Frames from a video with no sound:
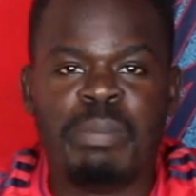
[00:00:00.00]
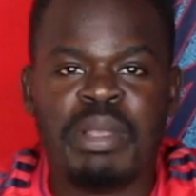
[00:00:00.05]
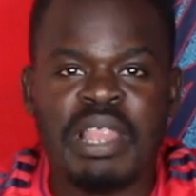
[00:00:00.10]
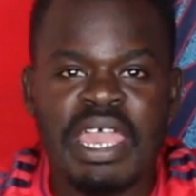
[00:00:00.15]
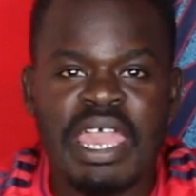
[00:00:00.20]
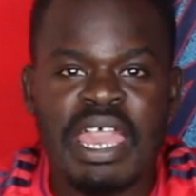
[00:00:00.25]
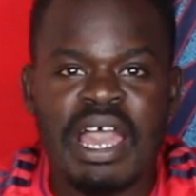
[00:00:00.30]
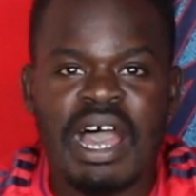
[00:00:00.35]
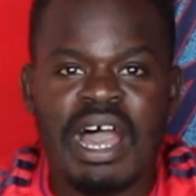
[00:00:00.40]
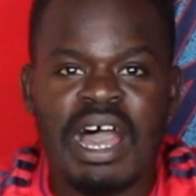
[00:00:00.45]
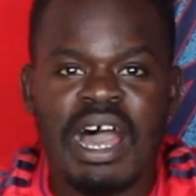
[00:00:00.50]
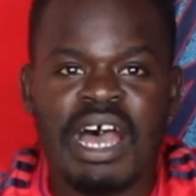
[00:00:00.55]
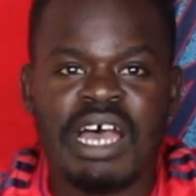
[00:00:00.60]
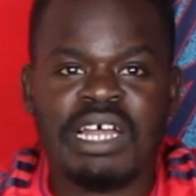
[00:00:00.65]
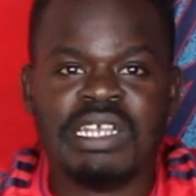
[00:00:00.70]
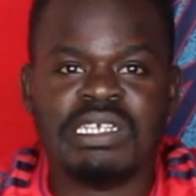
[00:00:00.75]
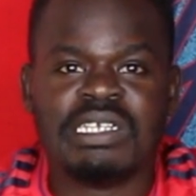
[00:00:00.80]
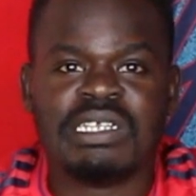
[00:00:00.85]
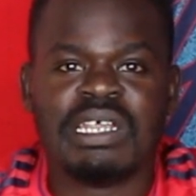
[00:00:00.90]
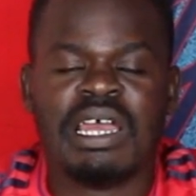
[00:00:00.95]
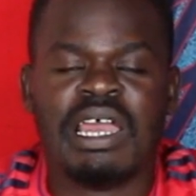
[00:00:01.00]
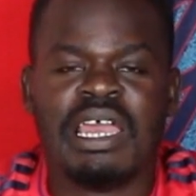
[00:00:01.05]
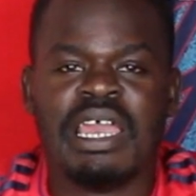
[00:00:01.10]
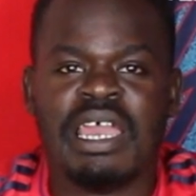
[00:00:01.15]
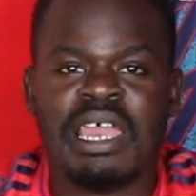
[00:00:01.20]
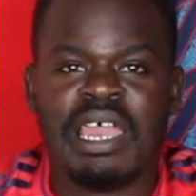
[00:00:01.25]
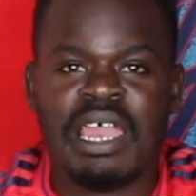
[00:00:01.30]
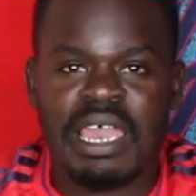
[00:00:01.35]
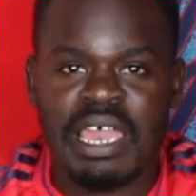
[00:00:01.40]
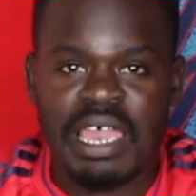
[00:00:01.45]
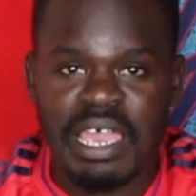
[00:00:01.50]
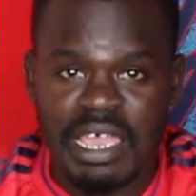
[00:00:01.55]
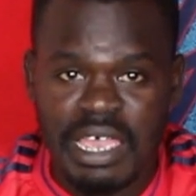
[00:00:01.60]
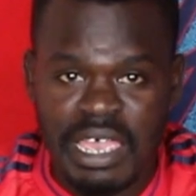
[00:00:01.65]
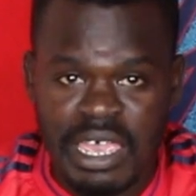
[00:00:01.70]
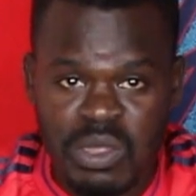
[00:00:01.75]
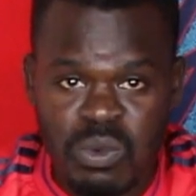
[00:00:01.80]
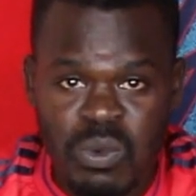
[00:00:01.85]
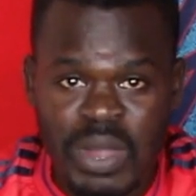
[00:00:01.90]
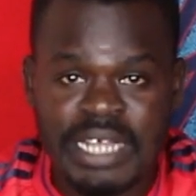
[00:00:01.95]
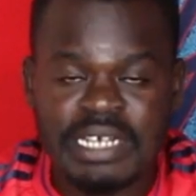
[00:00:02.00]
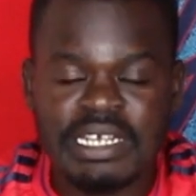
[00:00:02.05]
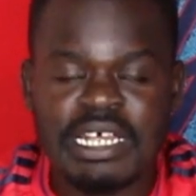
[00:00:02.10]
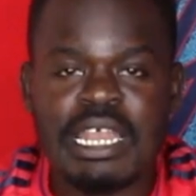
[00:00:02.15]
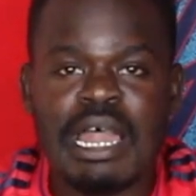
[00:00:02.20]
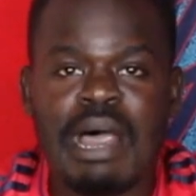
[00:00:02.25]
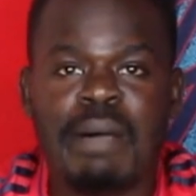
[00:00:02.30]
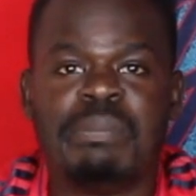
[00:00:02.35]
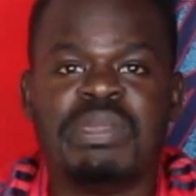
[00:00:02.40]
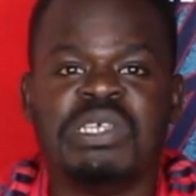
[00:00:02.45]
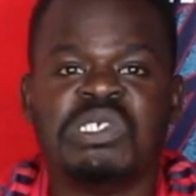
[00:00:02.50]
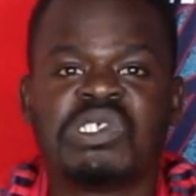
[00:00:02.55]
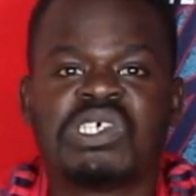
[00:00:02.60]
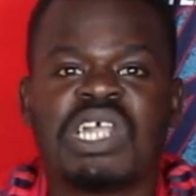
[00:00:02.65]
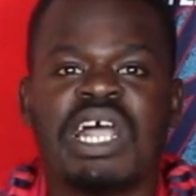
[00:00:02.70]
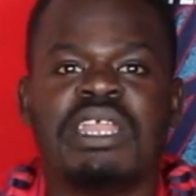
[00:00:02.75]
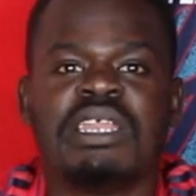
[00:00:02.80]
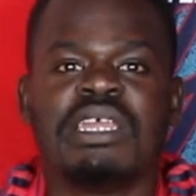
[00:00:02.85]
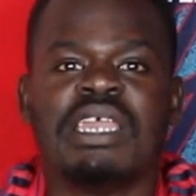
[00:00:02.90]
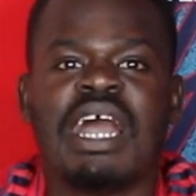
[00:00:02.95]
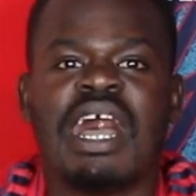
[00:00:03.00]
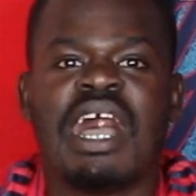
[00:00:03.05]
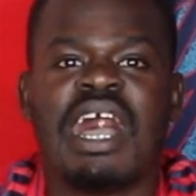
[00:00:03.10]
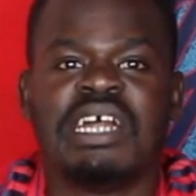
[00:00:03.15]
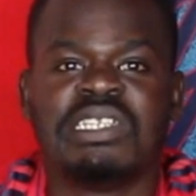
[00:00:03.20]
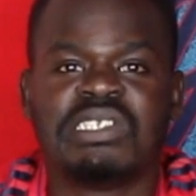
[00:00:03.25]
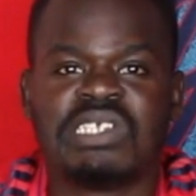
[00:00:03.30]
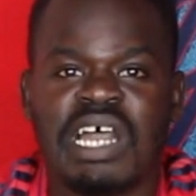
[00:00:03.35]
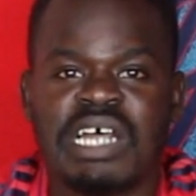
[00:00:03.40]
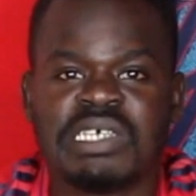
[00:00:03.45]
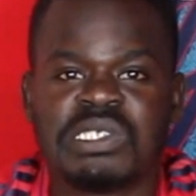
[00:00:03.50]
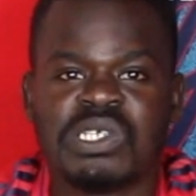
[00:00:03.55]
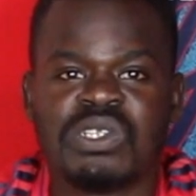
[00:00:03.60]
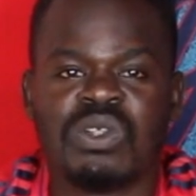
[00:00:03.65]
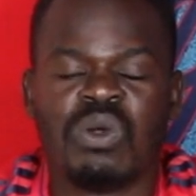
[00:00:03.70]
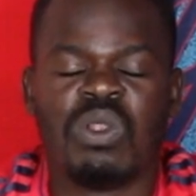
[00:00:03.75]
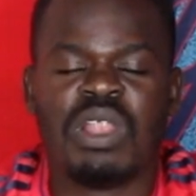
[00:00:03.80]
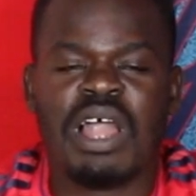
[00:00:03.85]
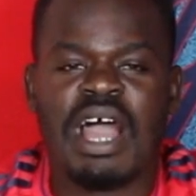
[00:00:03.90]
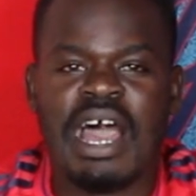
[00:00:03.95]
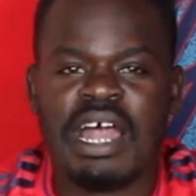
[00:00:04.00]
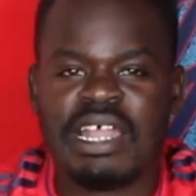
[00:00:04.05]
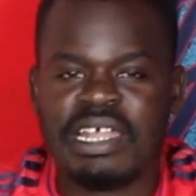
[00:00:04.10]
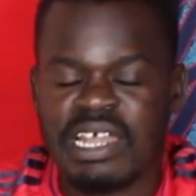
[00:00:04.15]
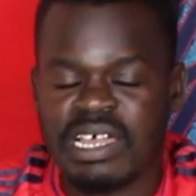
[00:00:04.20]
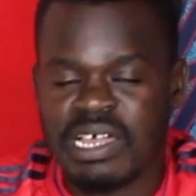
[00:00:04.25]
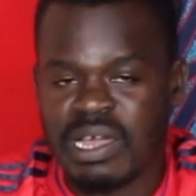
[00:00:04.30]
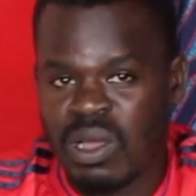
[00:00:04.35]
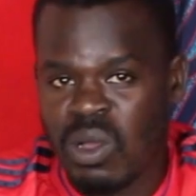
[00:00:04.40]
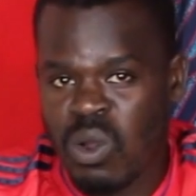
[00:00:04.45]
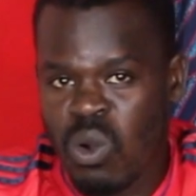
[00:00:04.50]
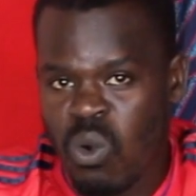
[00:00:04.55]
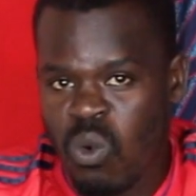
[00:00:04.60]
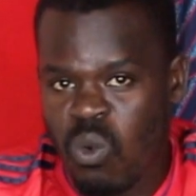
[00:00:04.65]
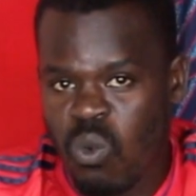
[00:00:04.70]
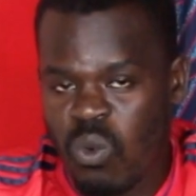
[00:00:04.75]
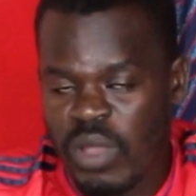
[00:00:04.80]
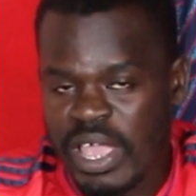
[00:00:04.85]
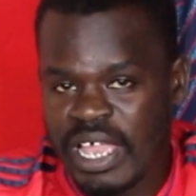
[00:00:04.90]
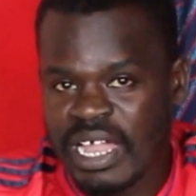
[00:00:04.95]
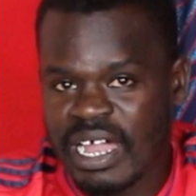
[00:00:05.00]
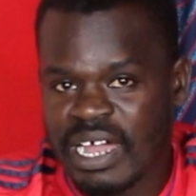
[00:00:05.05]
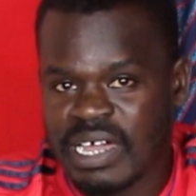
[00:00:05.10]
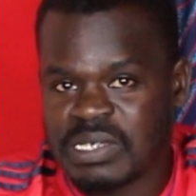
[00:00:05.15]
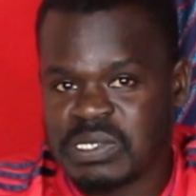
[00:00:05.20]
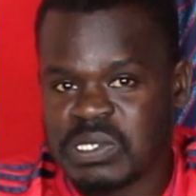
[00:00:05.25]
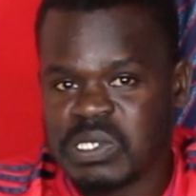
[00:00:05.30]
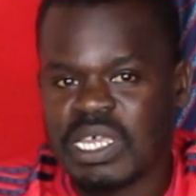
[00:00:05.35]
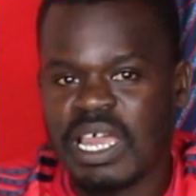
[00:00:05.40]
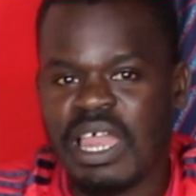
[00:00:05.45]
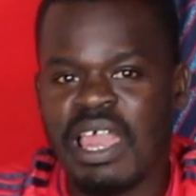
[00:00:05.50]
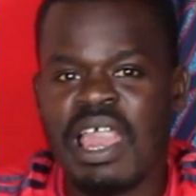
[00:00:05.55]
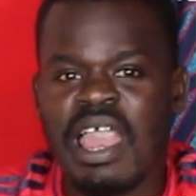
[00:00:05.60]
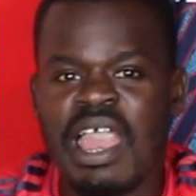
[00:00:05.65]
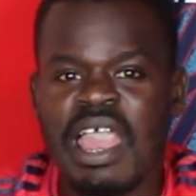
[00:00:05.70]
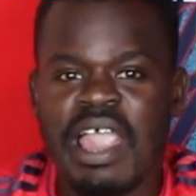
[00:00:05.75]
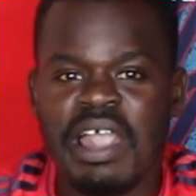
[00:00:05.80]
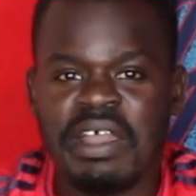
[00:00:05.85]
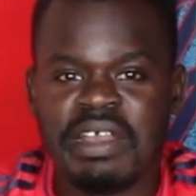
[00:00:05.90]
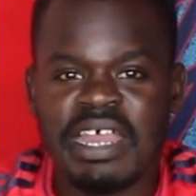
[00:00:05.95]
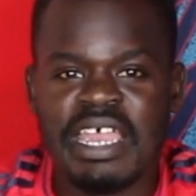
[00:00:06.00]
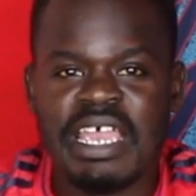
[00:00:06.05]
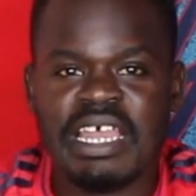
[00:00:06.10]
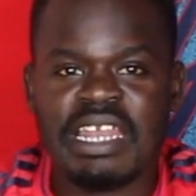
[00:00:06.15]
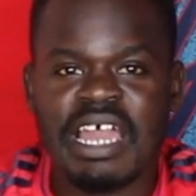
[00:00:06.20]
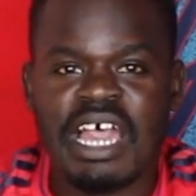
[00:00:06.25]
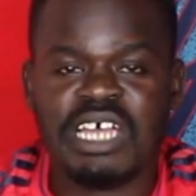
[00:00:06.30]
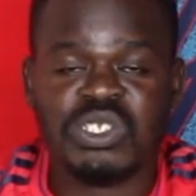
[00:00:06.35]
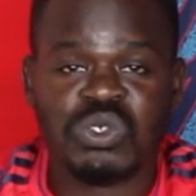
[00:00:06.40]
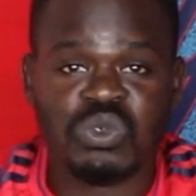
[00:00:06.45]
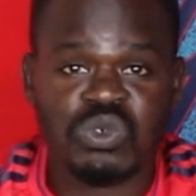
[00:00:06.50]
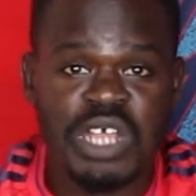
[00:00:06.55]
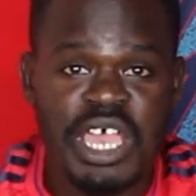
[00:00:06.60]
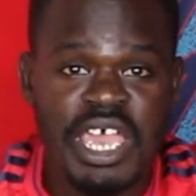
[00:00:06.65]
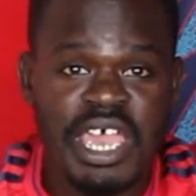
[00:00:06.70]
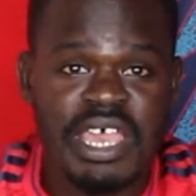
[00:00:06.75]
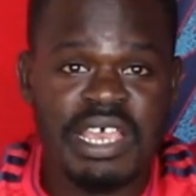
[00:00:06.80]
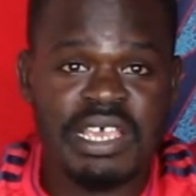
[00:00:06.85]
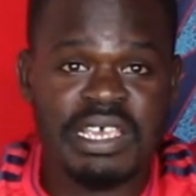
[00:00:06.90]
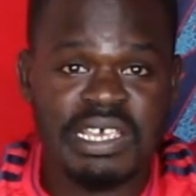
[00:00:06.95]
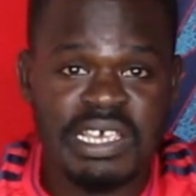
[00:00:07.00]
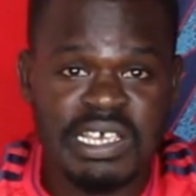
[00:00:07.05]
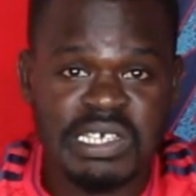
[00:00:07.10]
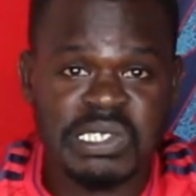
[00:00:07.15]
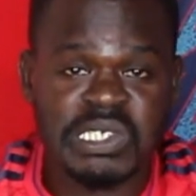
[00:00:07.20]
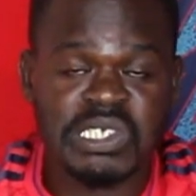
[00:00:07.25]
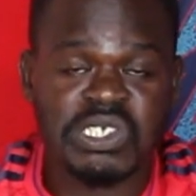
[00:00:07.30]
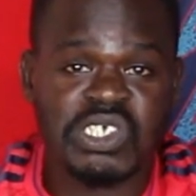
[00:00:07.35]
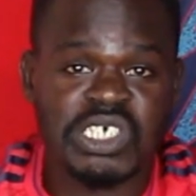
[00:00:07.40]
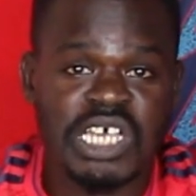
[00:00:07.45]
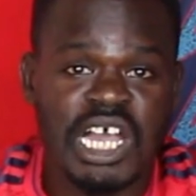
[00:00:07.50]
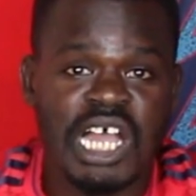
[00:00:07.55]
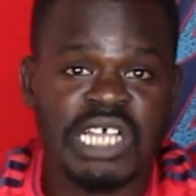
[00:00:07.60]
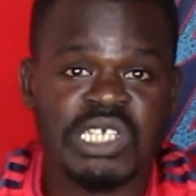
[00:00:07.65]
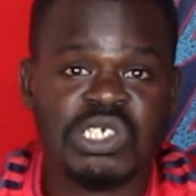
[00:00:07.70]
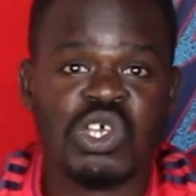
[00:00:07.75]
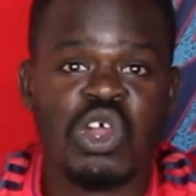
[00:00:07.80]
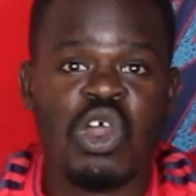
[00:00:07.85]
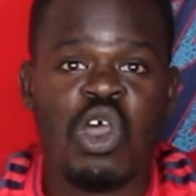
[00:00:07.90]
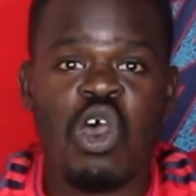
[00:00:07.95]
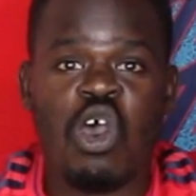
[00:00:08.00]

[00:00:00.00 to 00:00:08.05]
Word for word: player and he winded up his career at Arsenal under Wenger's reign and today he is in charge